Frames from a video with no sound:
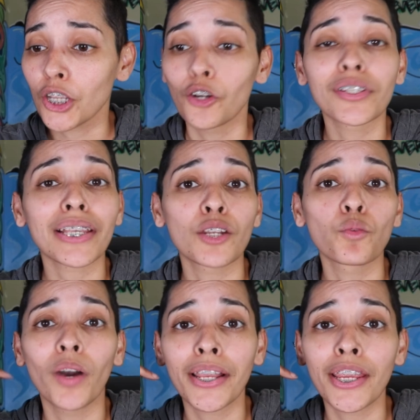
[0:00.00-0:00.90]
Goes
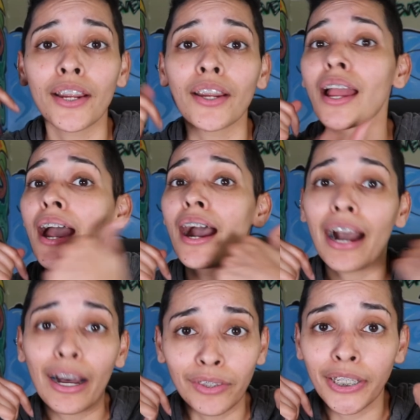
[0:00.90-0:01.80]
in one ear,
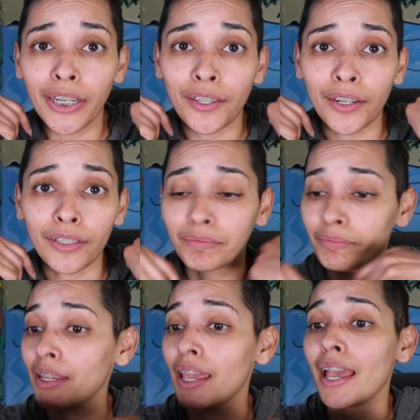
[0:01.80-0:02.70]
out the other.
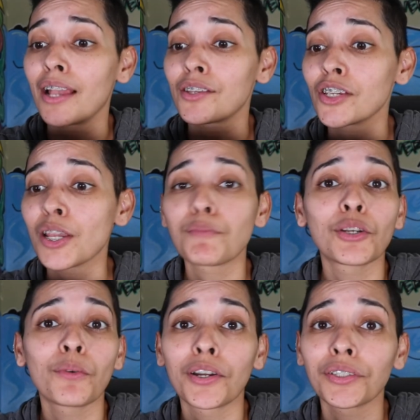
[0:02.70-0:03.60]
And she keeps
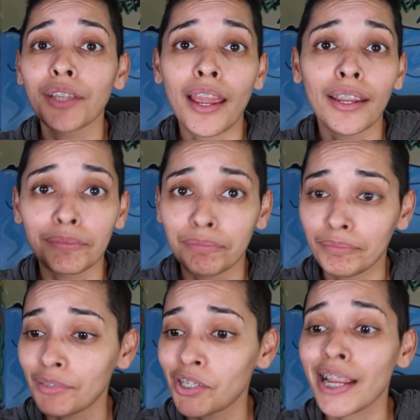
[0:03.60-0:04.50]
doing her thing.
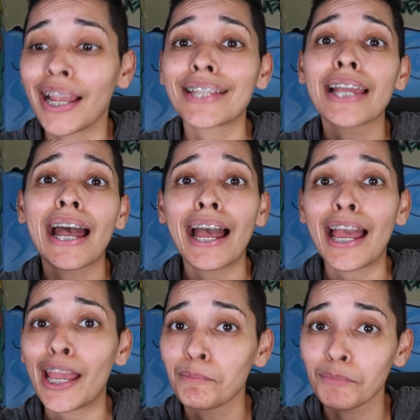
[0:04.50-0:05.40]
She ain't got
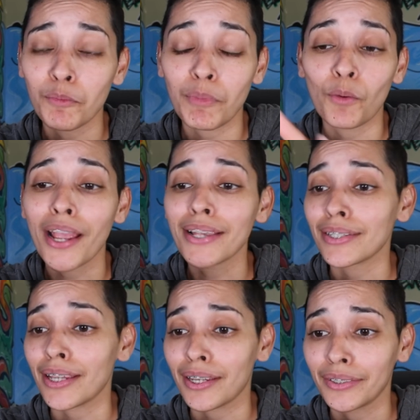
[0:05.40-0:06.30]
time to be
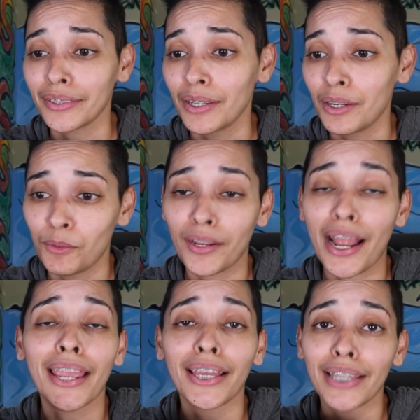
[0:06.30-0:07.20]
wasting when
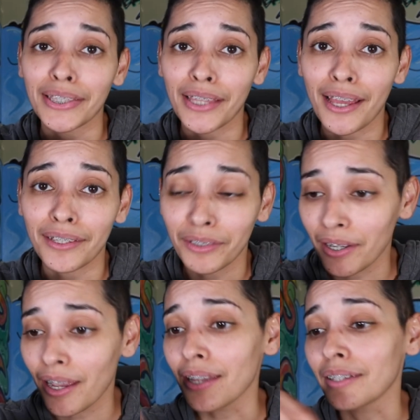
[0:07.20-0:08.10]
I get like that,
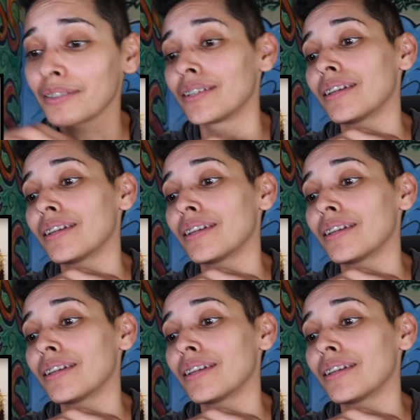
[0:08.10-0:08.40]
okay?